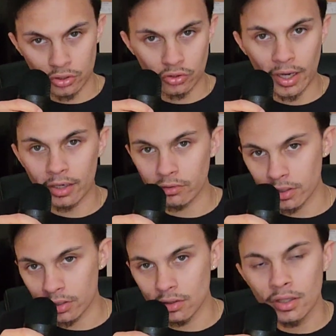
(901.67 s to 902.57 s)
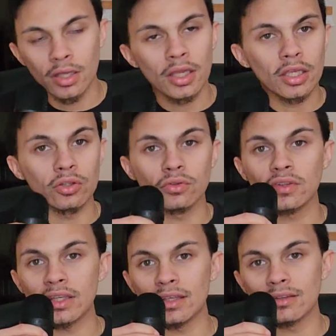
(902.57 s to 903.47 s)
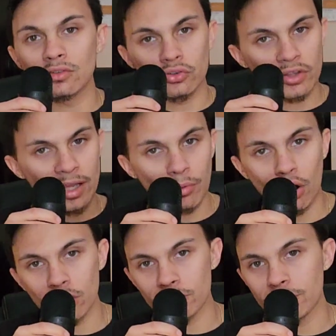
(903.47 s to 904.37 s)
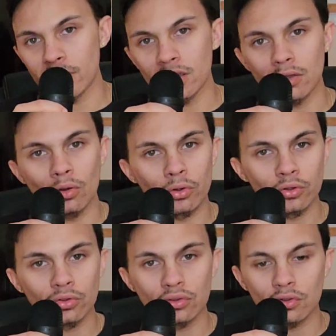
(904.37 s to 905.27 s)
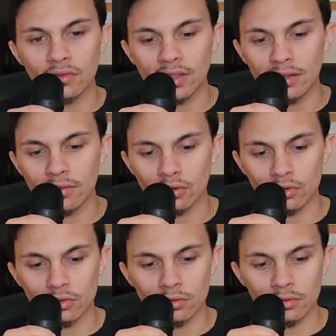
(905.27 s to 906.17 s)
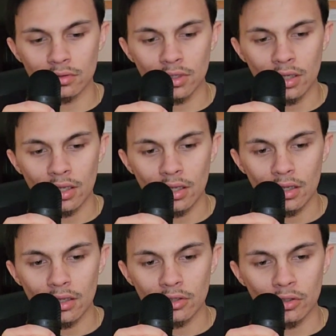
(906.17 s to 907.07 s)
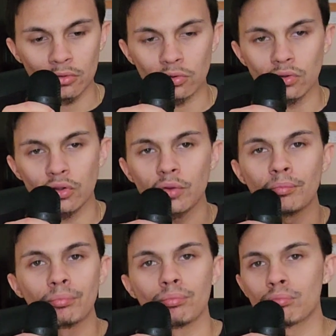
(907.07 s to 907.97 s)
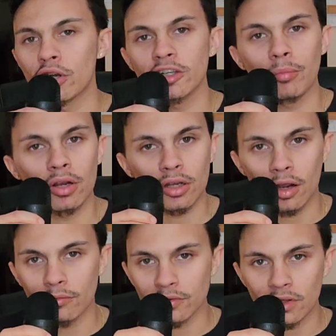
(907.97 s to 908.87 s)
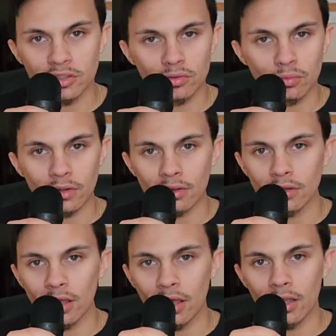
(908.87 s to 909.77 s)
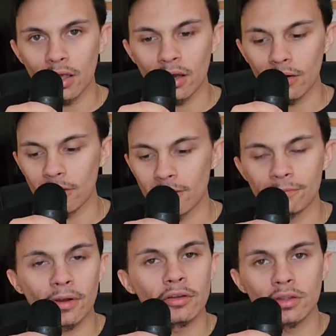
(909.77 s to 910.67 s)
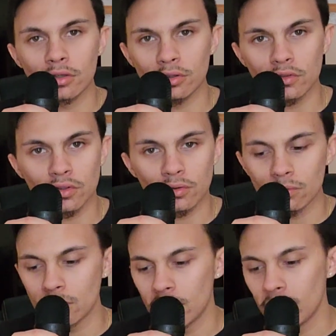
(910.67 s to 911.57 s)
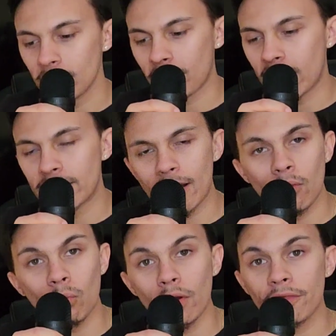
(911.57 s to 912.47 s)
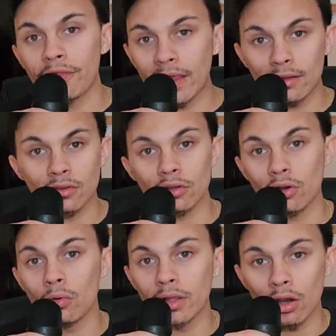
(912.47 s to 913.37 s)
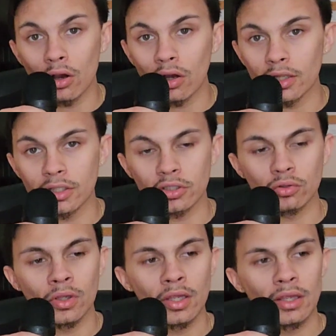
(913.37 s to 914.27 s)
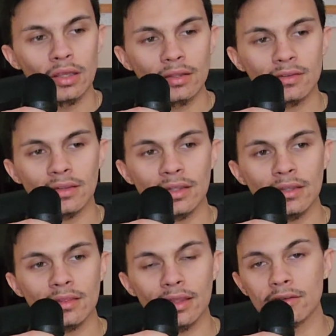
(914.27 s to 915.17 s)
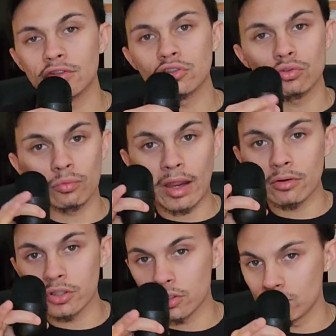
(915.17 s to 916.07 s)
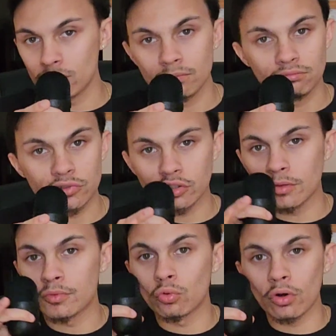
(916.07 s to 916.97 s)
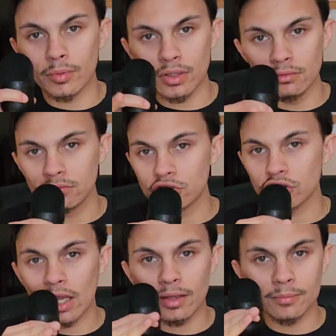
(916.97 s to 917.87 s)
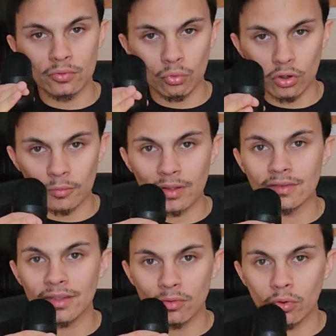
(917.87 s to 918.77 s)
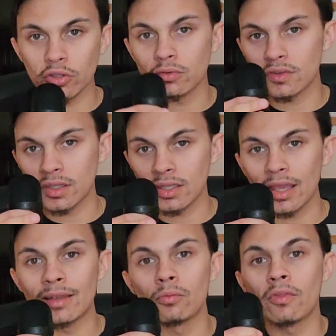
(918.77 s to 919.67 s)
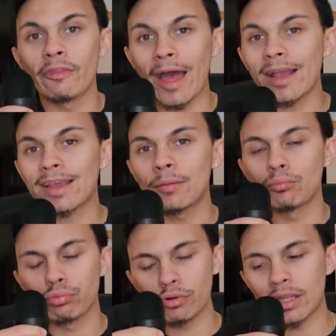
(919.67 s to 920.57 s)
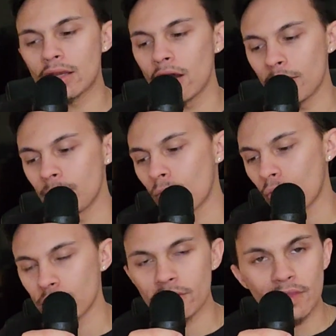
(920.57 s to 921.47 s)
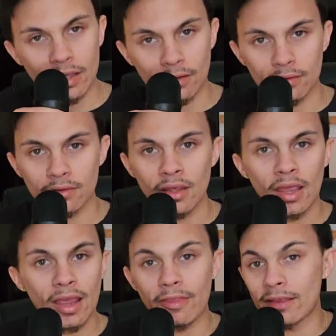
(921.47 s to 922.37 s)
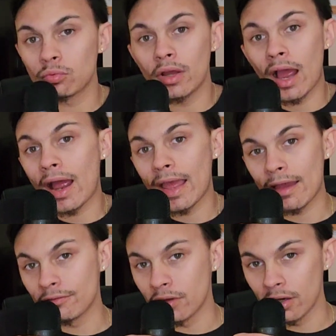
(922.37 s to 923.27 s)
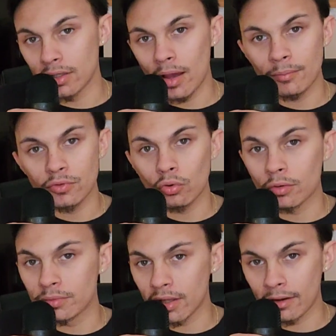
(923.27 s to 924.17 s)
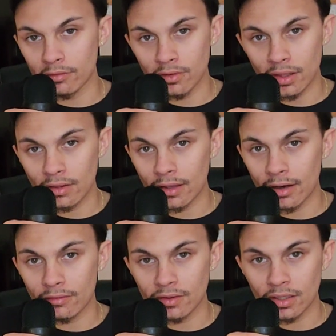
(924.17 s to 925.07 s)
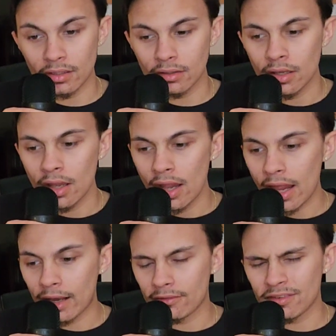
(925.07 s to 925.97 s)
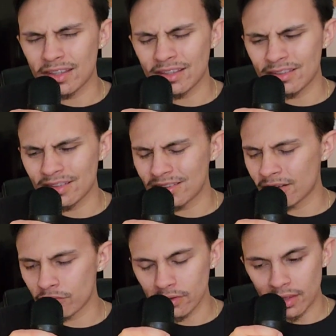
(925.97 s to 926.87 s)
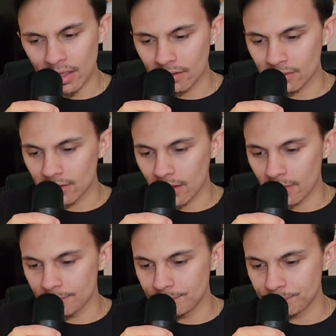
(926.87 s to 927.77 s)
in your area, you see certain typography, or you see certain, you brush up on a conversation with a friend of yours, and you find out what things are going on, and see things just around you. Just absorb it. Just kind of absorb and see what you see, and that can bring up more things. And that's what I have done. I've absorbed everything that I've seen, and I've seen different things that,